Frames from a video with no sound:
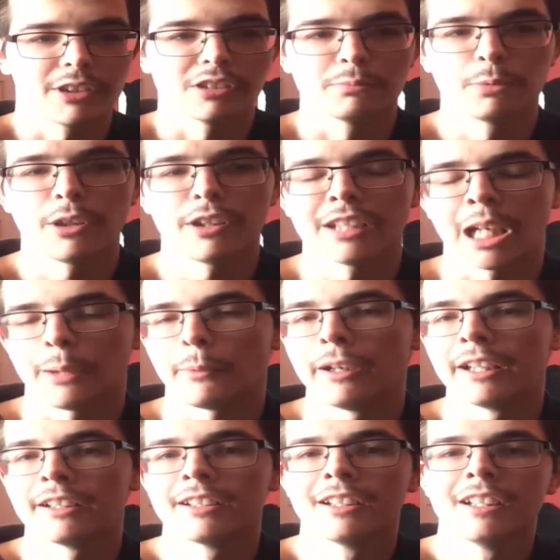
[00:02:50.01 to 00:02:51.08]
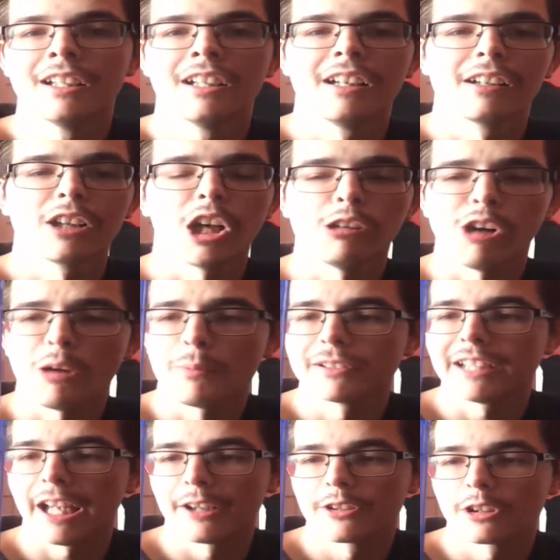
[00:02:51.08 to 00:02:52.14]
put it that way. Got a lot of
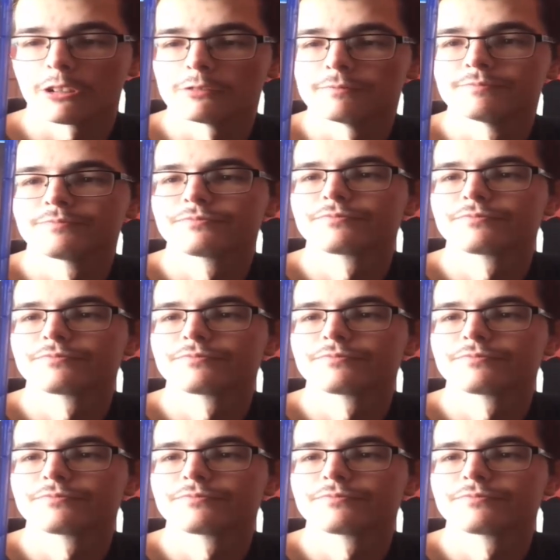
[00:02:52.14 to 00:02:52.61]
potential.